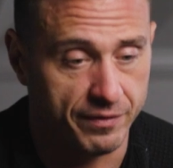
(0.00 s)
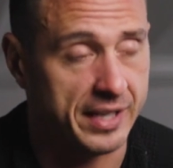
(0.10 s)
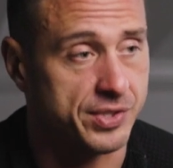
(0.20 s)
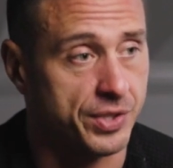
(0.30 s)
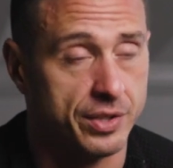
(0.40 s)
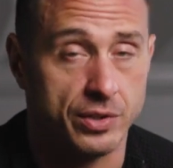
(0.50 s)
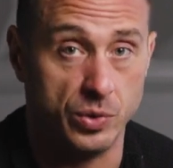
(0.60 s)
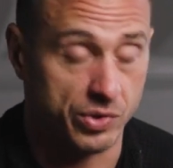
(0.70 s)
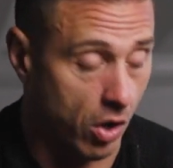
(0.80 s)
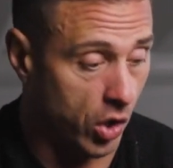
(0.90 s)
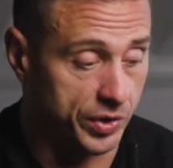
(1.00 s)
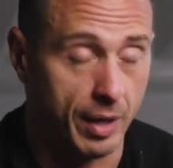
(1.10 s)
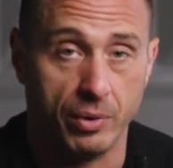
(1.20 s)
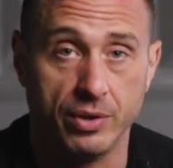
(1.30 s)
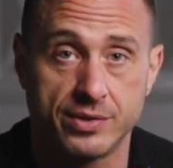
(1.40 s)
investor who's all
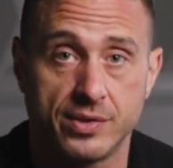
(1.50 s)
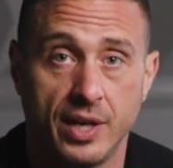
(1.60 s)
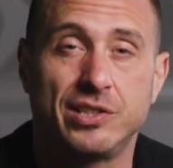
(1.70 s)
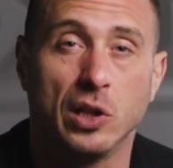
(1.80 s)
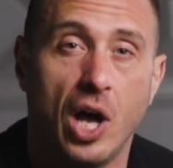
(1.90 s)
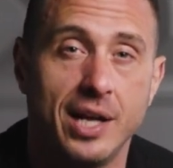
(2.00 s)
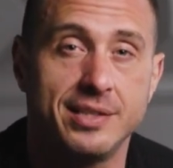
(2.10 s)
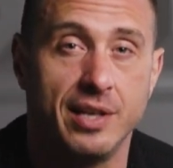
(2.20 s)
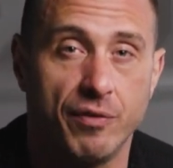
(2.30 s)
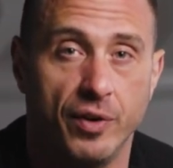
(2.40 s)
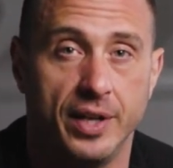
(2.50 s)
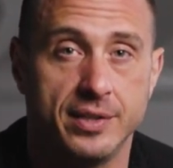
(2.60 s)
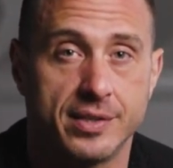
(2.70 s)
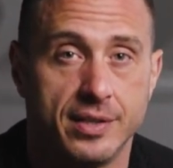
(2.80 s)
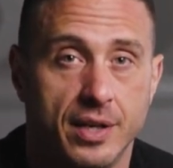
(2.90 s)
numbers, it's a lot
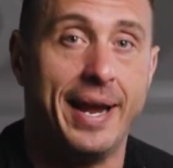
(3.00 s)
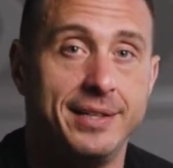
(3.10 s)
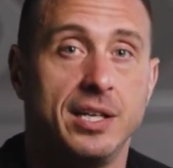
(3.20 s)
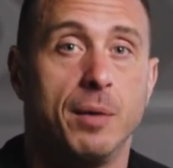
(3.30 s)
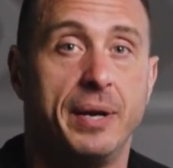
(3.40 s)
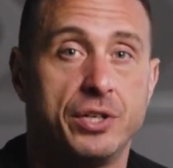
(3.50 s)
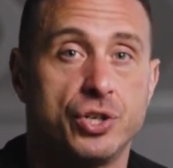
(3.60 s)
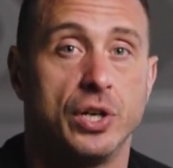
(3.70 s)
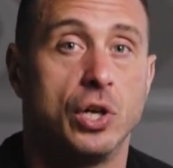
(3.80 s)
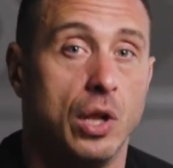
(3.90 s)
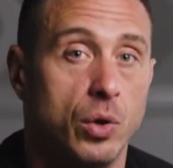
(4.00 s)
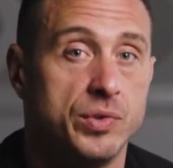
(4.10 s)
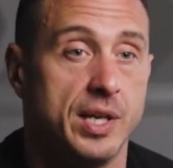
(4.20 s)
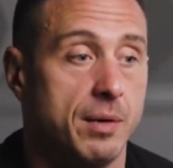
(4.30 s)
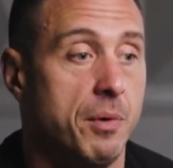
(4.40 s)
different painting a picture and
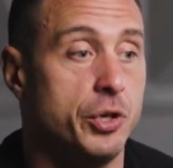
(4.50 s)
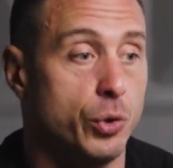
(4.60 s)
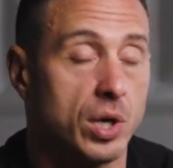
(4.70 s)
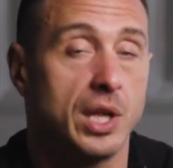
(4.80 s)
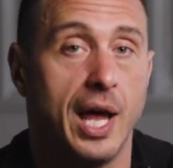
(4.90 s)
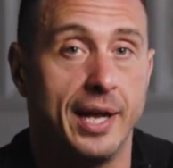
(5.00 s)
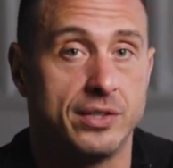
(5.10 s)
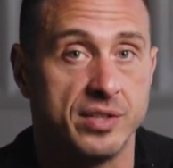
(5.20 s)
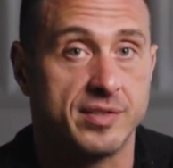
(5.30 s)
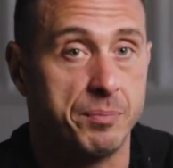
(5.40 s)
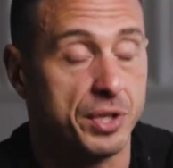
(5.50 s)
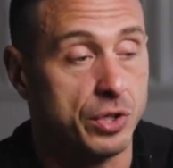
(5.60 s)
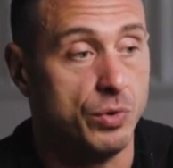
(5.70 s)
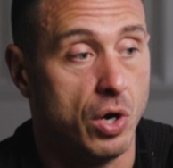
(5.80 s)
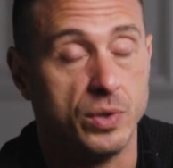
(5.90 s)
closing your client on something
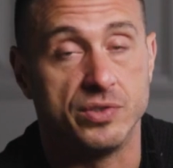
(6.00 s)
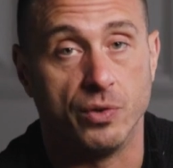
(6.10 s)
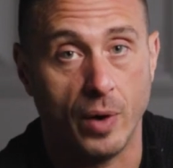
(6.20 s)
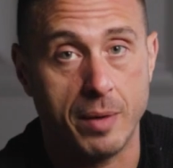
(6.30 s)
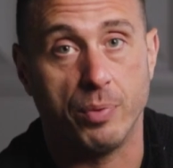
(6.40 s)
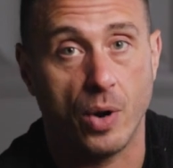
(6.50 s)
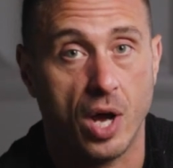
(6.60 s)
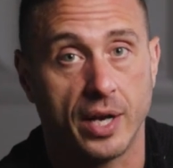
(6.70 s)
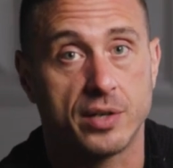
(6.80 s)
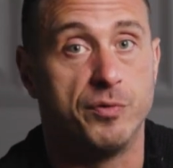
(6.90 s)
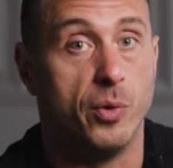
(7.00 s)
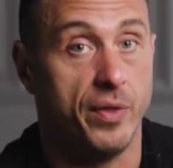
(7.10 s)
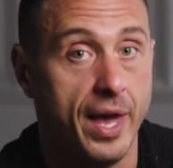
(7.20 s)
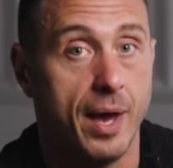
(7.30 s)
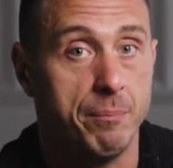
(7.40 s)
you know is the right product for
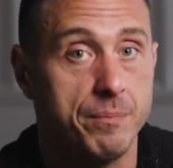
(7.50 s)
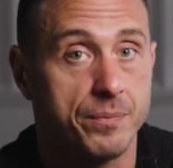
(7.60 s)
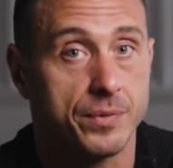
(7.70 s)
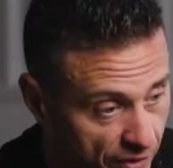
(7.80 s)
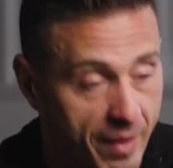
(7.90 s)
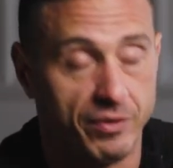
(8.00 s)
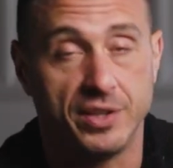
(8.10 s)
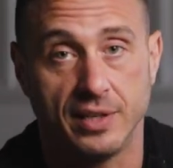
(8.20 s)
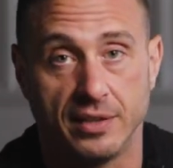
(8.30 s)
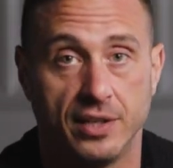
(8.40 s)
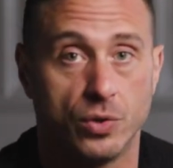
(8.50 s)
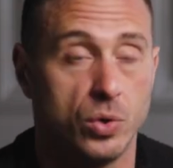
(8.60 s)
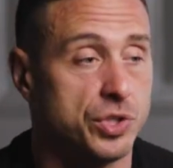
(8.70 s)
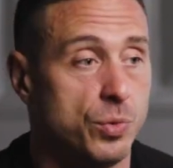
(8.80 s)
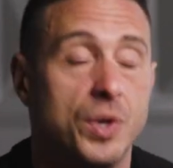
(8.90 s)
them from everything that they
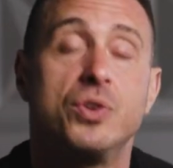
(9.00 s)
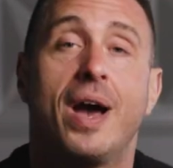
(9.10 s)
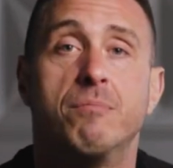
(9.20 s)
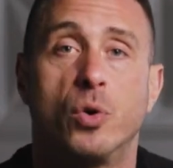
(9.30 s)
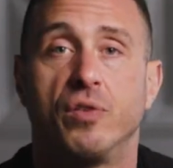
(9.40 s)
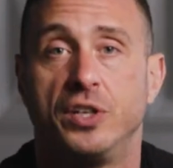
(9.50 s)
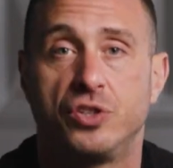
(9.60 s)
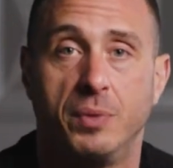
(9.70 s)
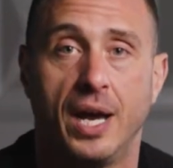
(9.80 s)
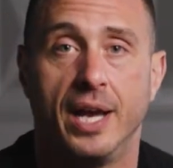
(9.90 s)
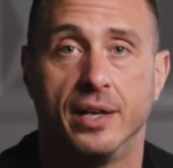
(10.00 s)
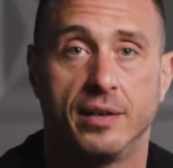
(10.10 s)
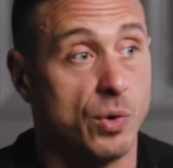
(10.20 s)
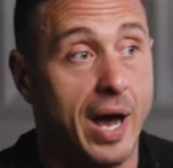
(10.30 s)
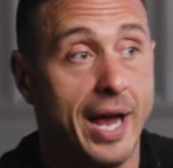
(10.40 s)
told you when you have motivation behind
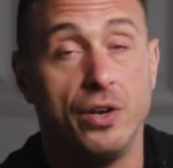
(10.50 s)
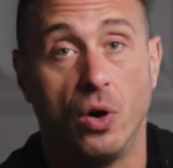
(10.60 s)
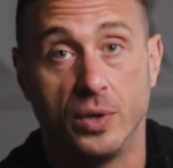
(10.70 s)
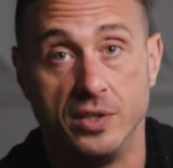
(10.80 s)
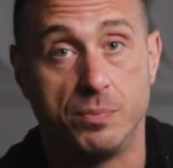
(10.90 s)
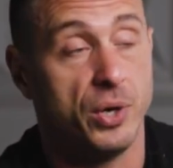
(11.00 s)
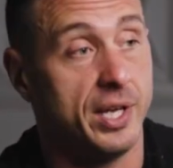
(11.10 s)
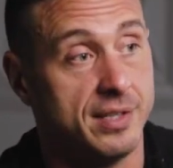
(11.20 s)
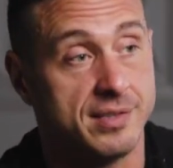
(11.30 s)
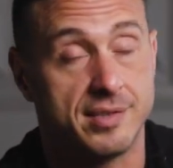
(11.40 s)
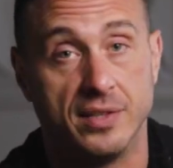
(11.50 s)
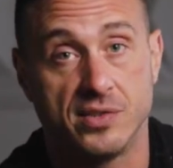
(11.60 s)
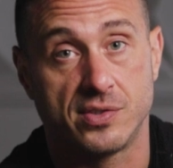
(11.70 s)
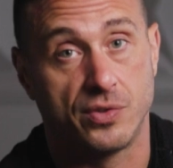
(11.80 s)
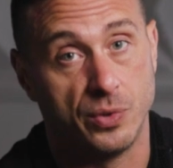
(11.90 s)
it. So I know he's putting his
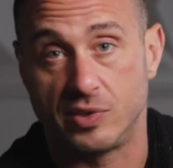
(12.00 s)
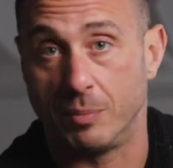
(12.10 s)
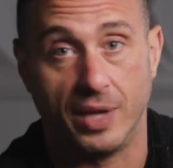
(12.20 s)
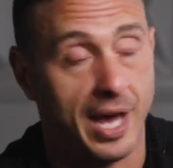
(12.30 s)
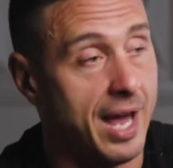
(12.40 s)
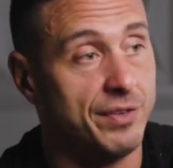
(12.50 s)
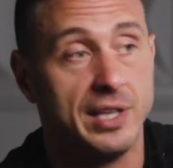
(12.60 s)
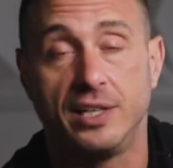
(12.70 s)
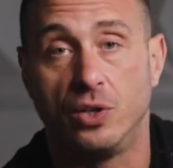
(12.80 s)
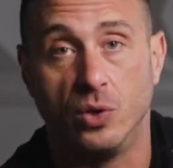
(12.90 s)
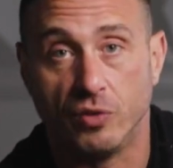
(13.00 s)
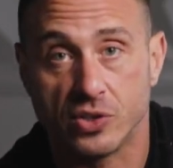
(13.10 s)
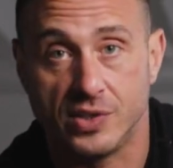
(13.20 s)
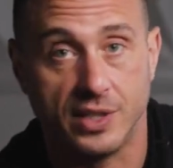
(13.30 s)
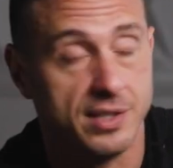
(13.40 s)
sons through some of the Ivy League
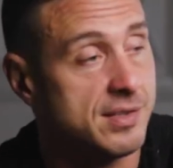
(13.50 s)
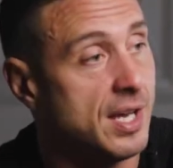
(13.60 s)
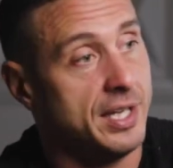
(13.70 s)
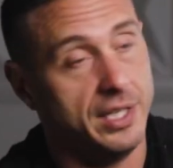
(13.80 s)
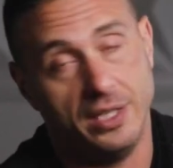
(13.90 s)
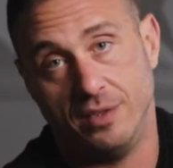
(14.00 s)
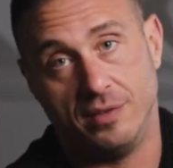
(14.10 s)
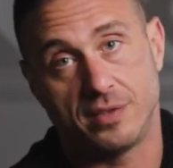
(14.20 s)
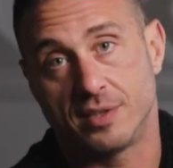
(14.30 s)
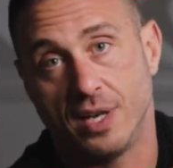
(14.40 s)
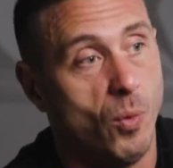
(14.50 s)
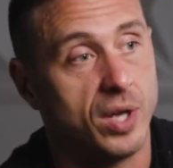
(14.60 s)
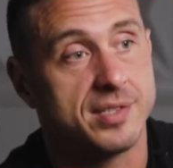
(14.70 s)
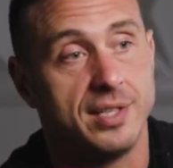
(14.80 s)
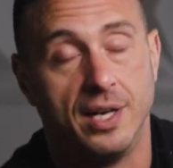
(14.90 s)
universities. He
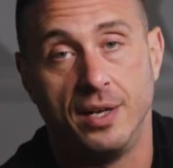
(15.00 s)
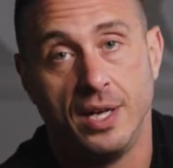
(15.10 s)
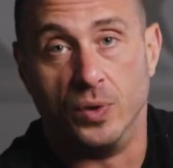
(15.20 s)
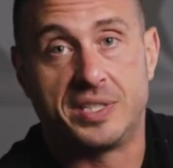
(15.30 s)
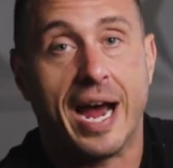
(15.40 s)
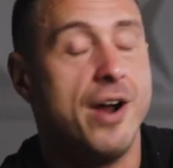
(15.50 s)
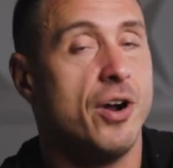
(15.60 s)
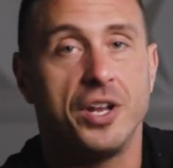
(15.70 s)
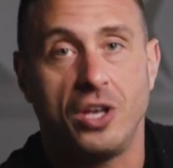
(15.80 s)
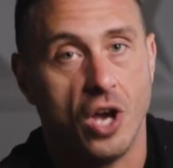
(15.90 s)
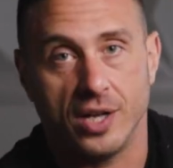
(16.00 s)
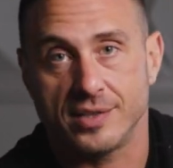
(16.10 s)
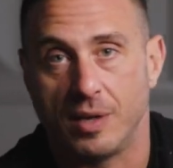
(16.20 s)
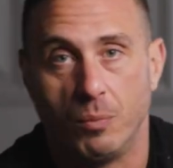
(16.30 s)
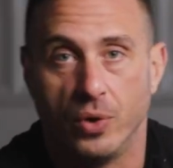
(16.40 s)
wants to retire on a
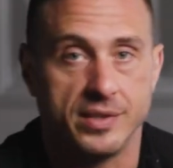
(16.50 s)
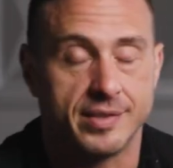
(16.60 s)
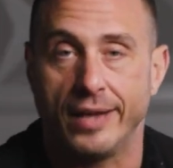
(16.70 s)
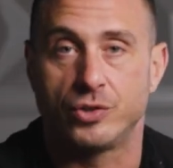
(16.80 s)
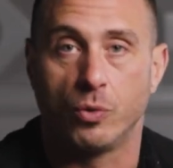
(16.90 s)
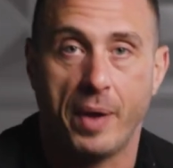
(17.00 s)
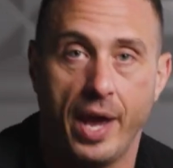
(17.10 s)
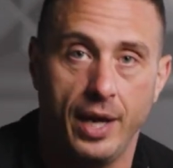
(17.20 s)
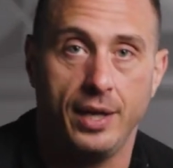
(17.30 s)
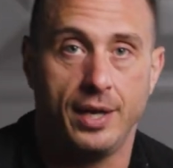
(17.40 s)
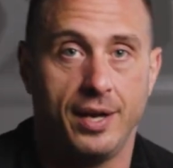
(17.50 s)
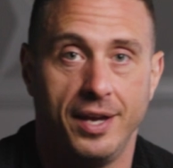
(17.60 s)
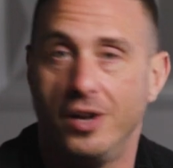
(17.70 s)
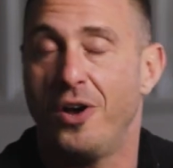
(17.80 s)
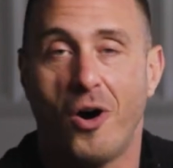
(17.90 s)
yacht somewhere in Saint-Tropez
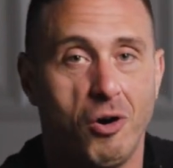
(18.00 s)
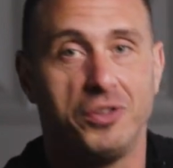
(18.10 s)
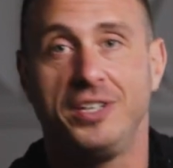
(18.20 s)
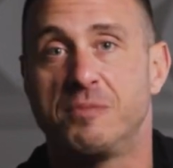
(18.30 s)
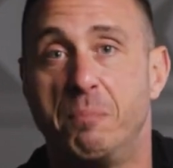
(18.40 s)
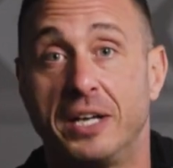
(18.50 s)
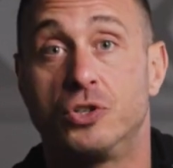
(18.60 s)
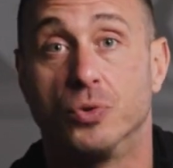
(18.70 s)
and all these big